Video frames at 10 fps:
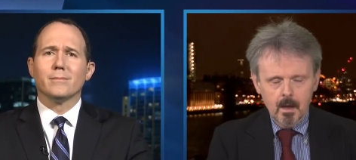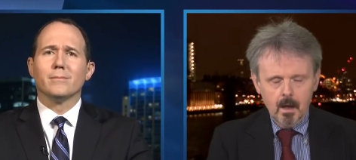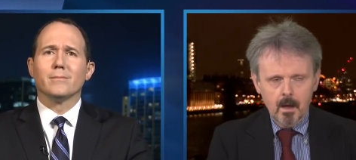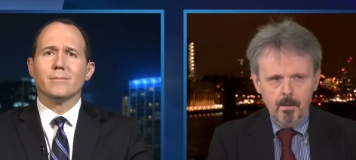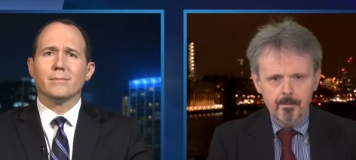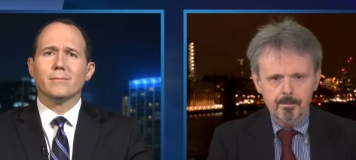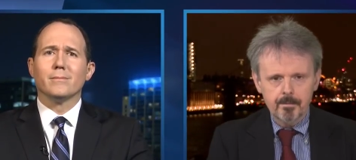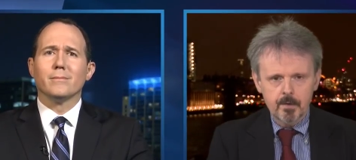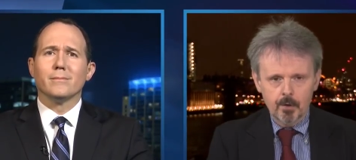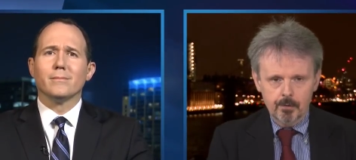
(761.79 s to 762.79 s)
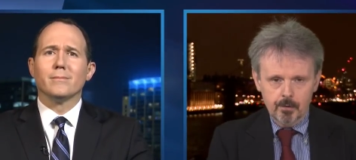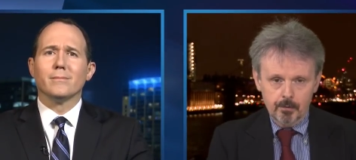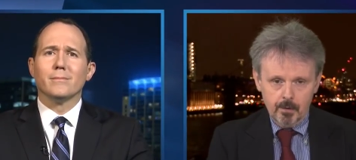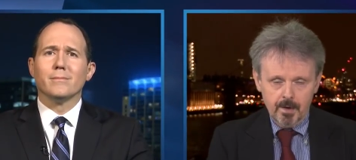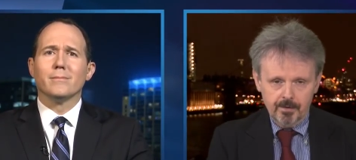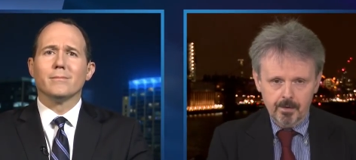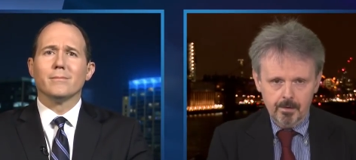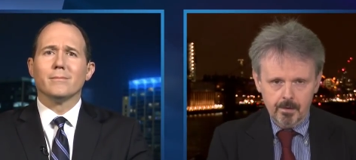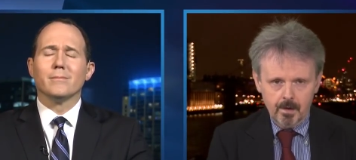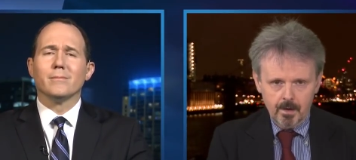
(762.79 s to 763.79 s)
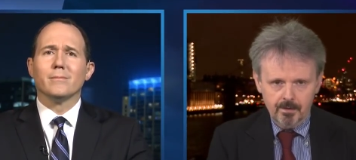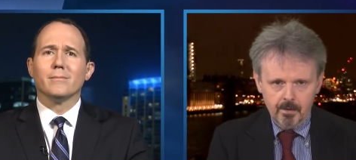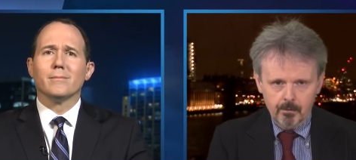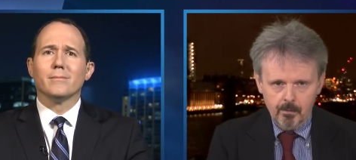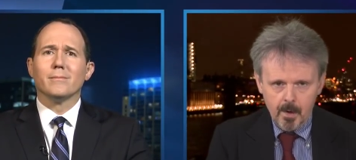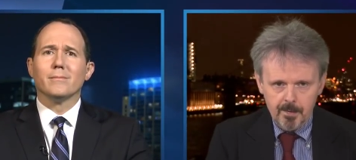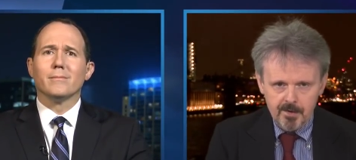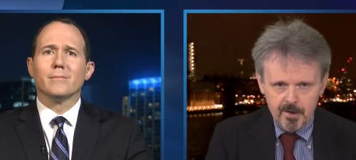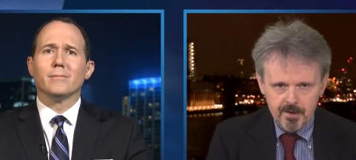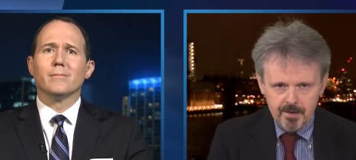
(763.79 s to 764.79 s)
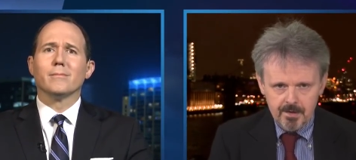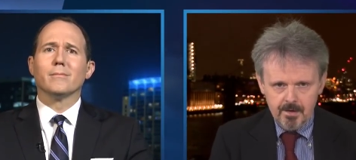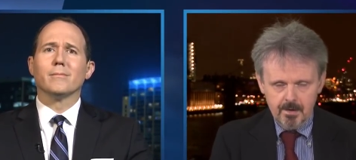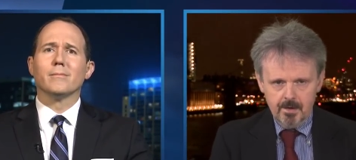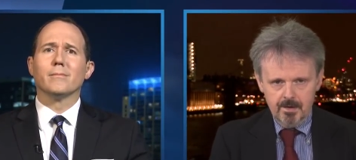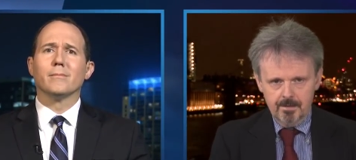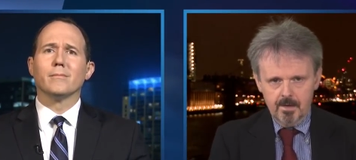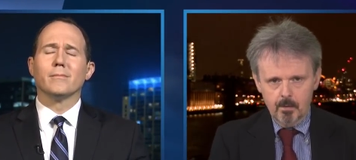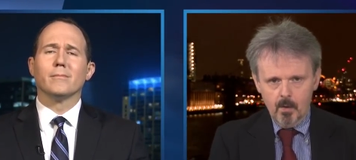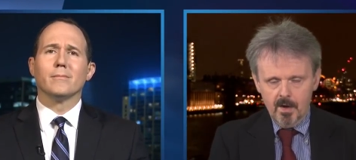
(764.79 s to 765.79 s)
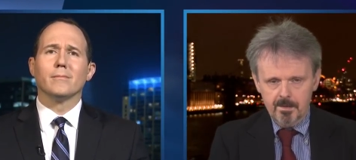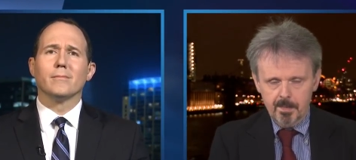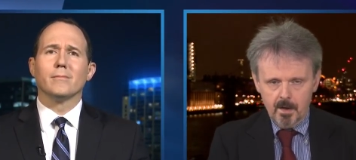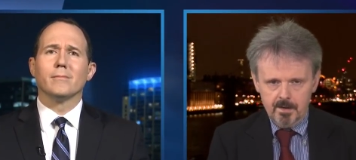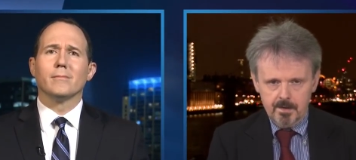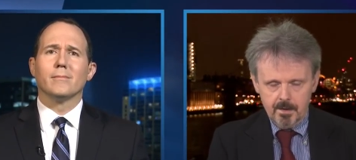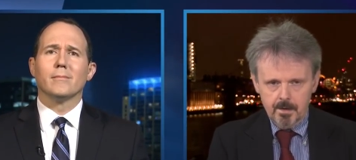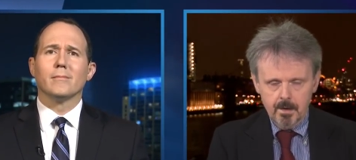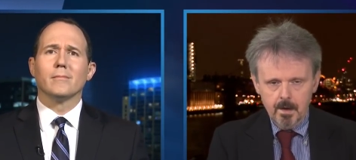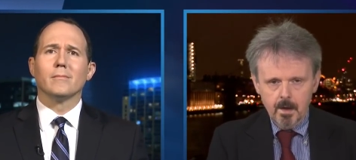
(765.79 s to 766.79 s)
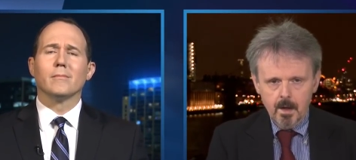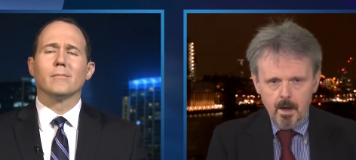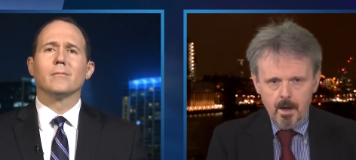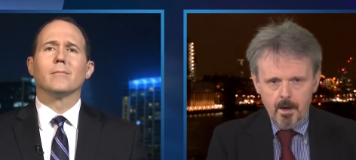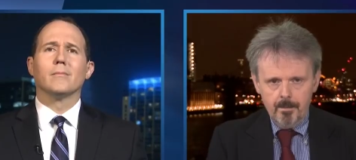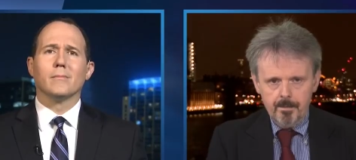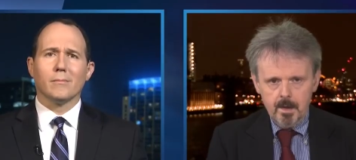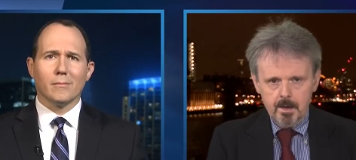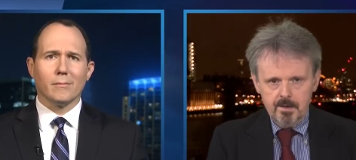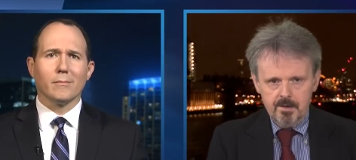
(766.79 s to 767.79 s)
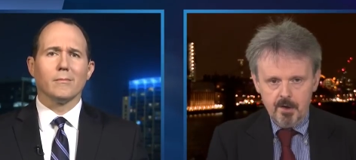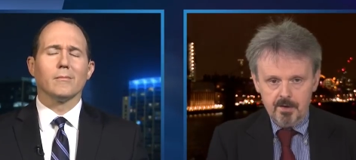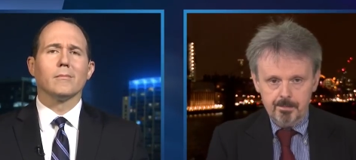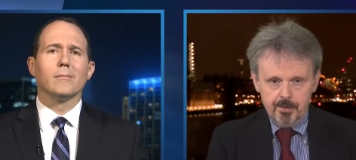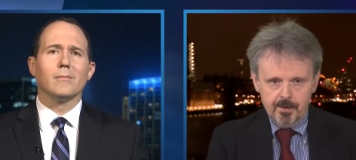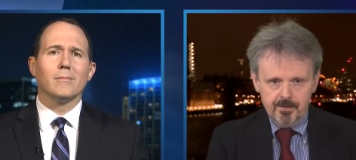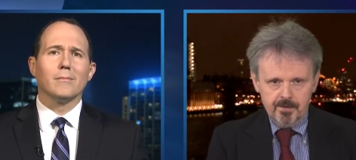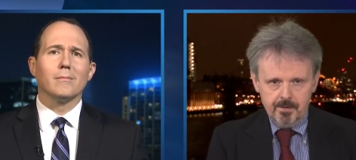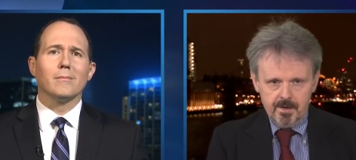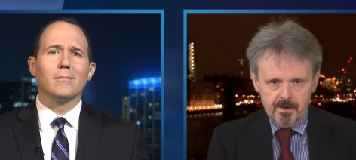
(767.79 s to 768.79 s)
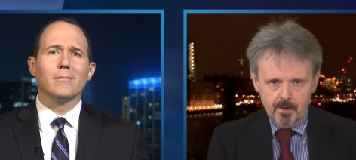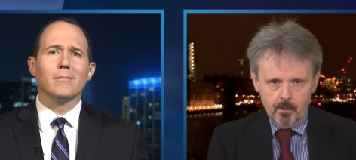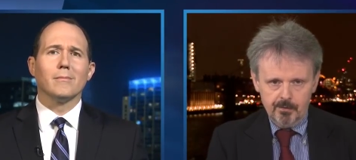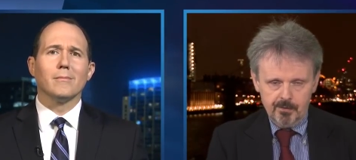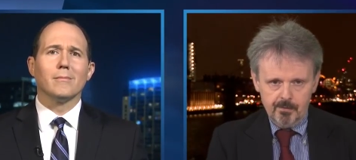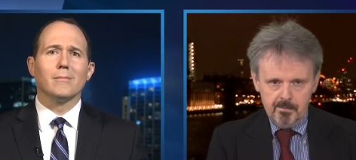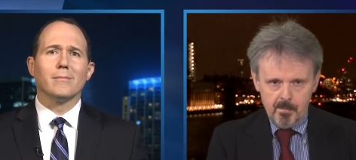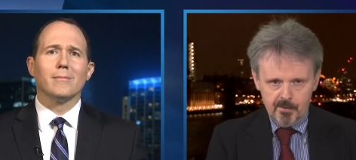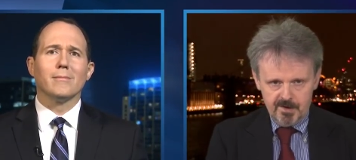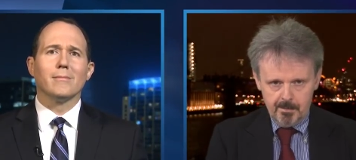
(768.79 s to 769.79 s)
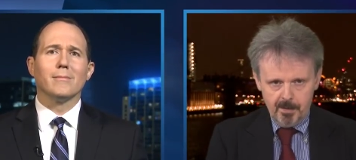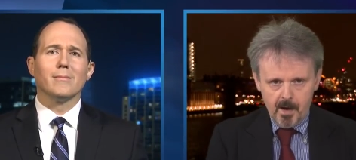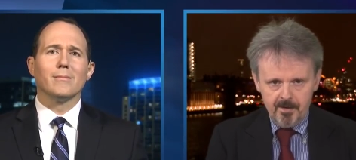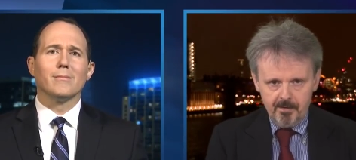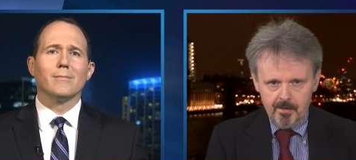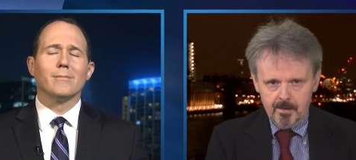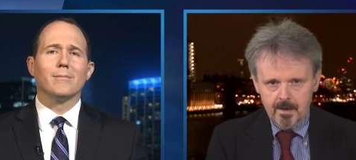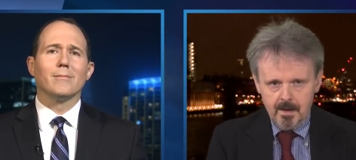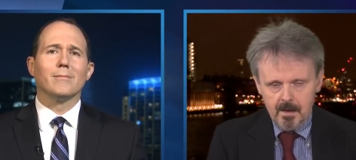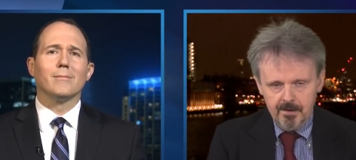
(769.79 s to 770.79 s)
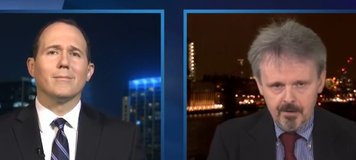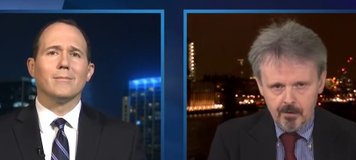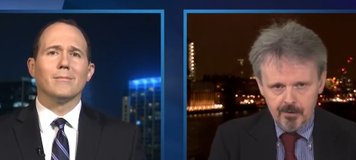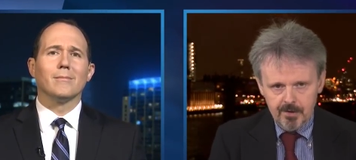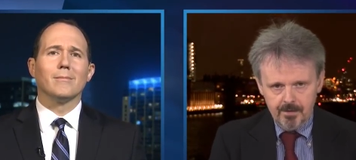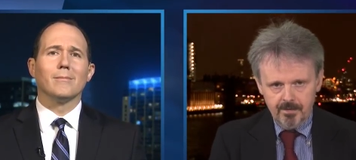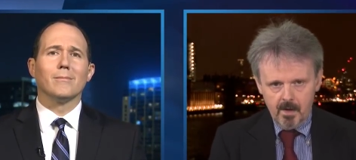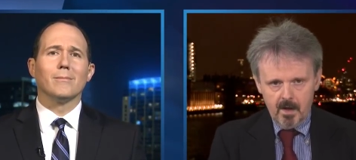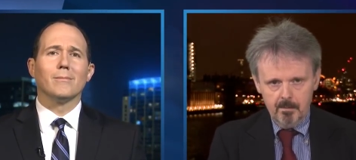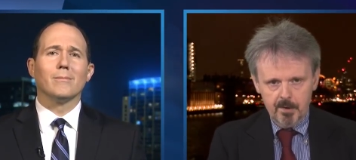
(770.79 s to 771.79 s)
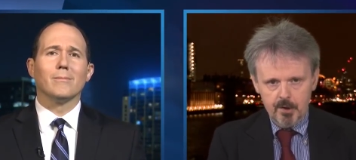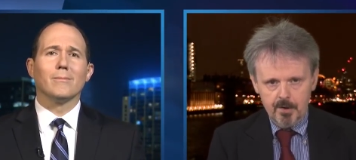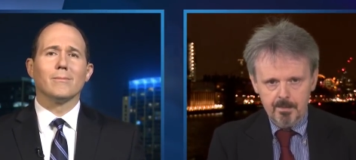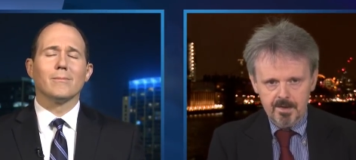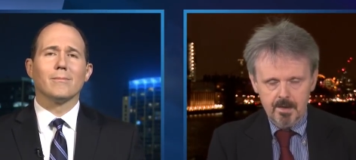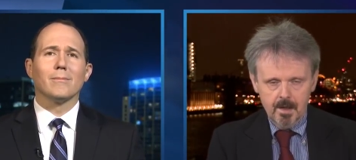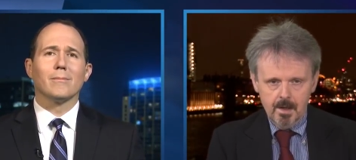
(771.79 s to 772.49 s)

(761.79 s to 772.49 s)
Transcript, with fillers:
Speaker 1: Um, John Goodall has a has a reputation as a as a very wise pastor. Um, it just proves that this whole sort of Monty Python ecclesiology of flying bishops